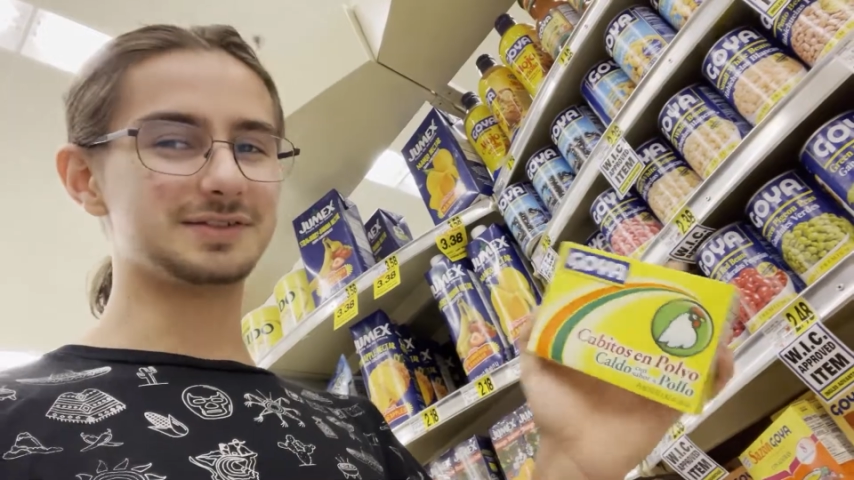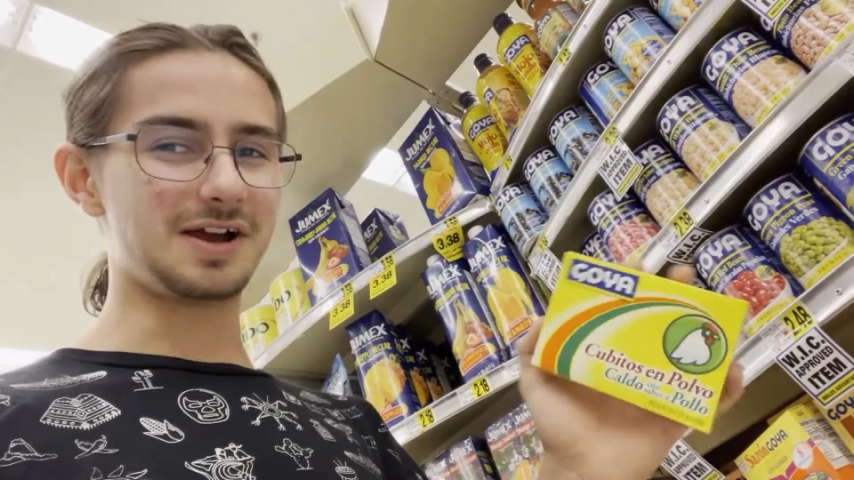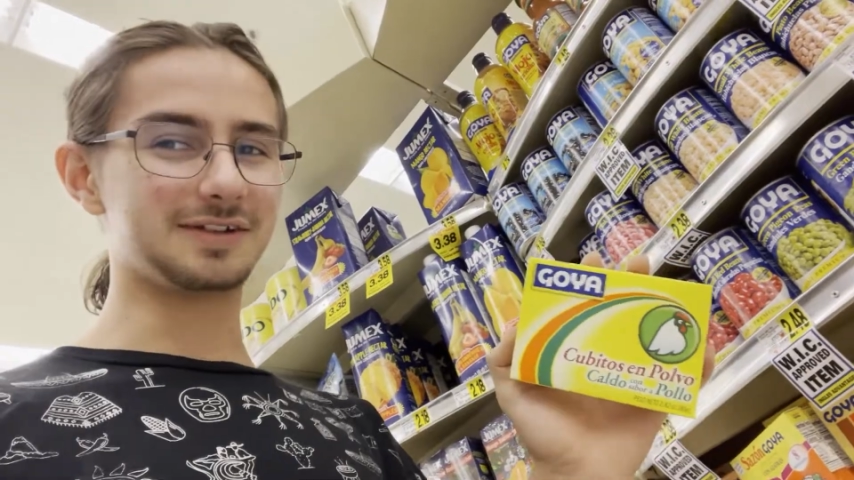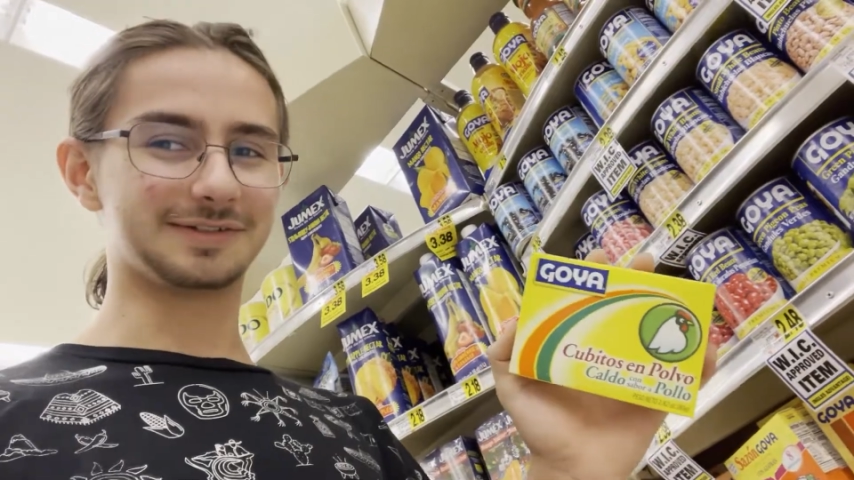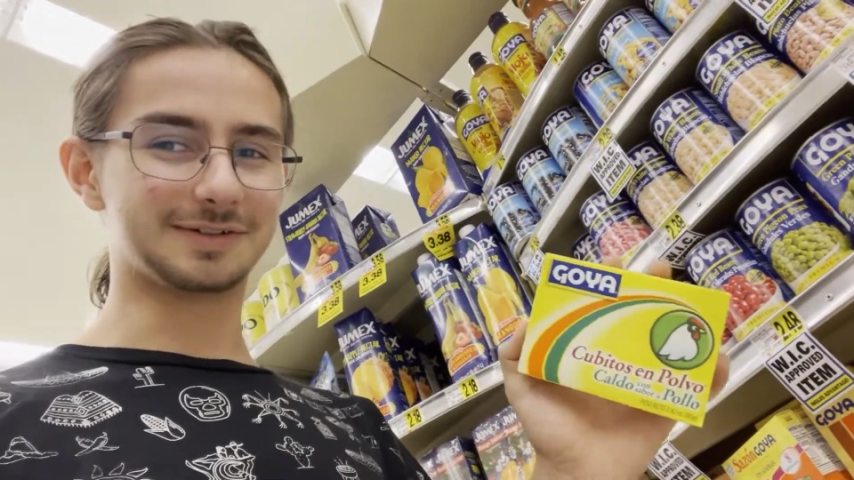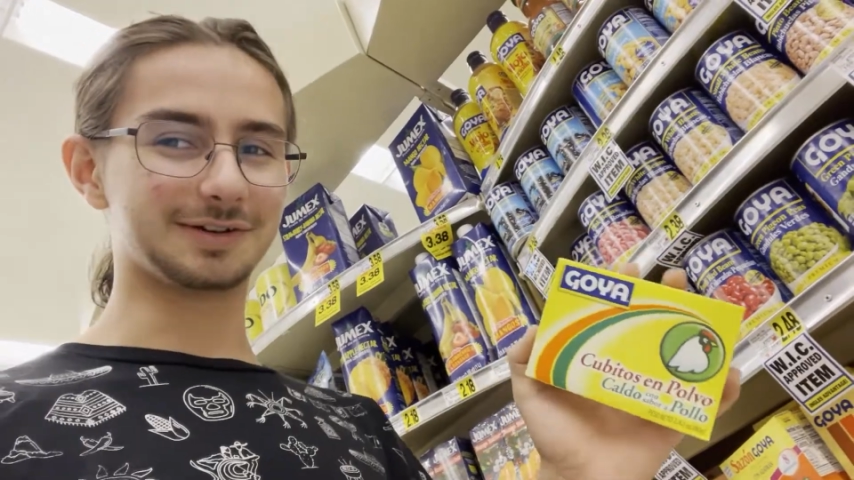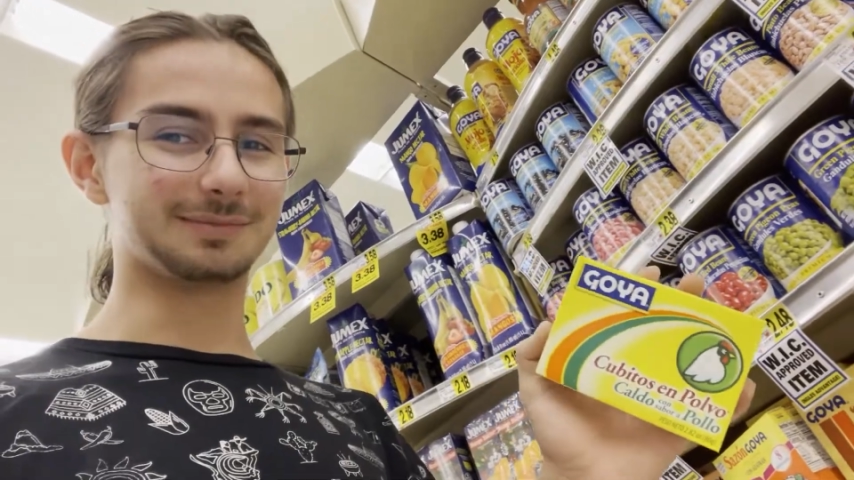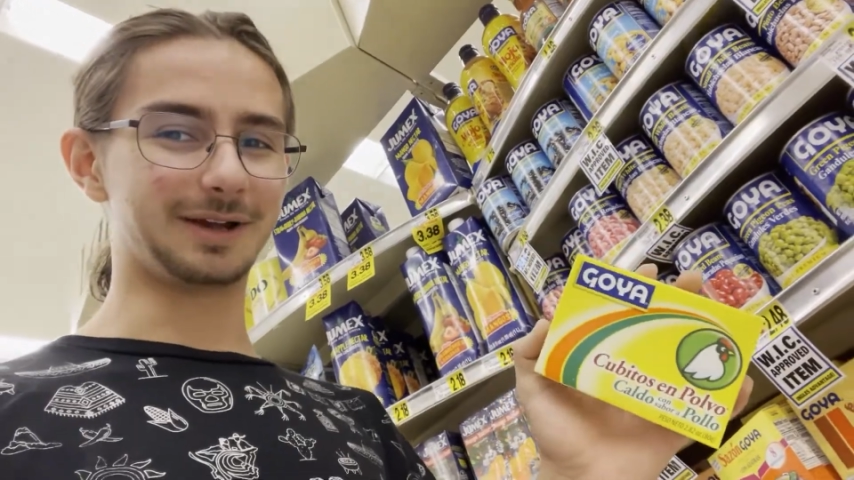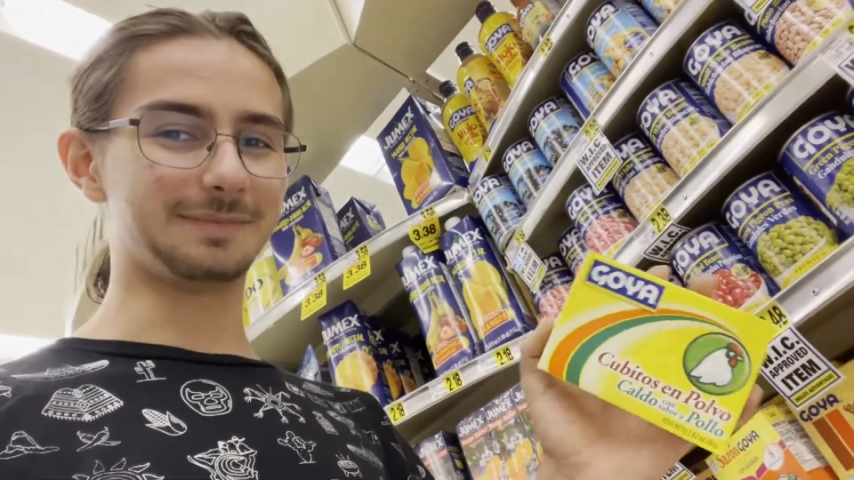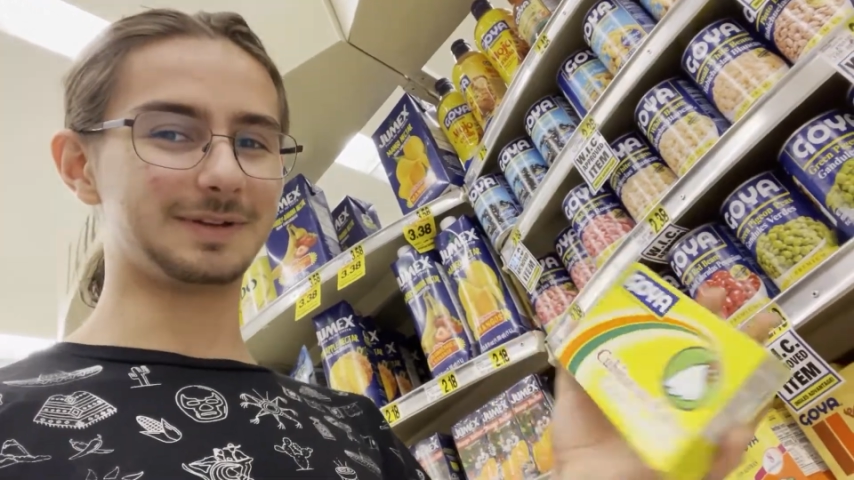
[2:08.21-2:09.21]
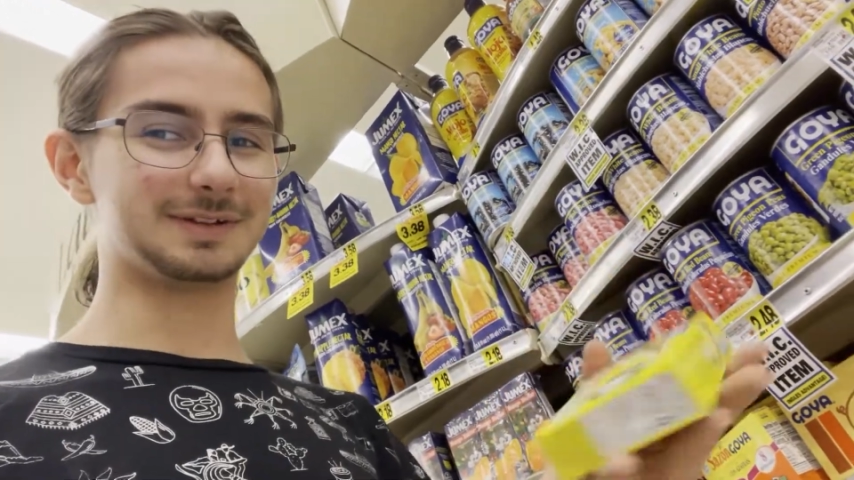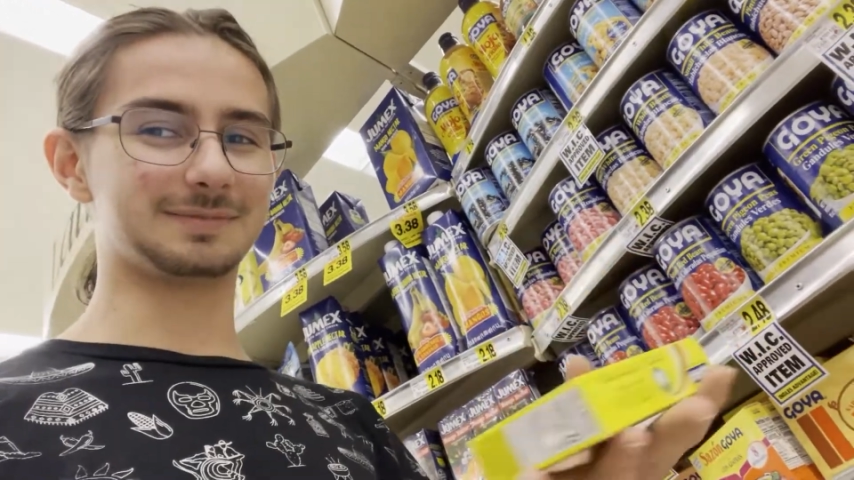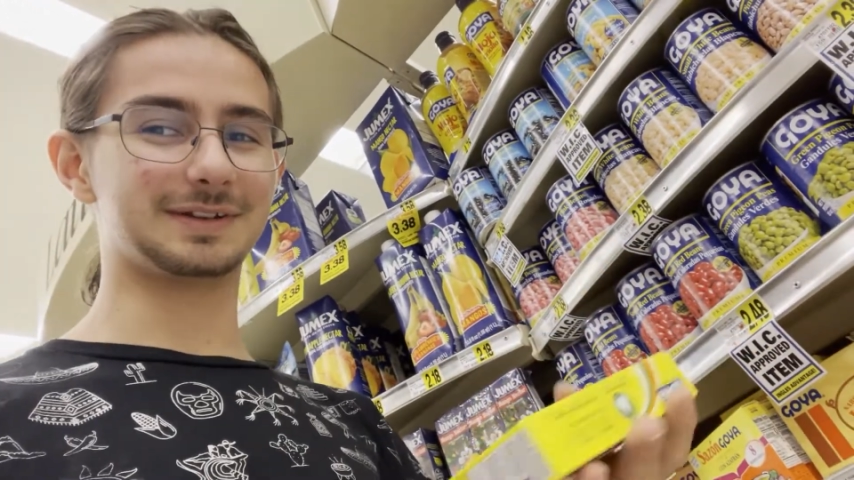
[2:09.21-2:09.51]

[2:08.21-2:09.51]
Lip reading: not as good in my opinion,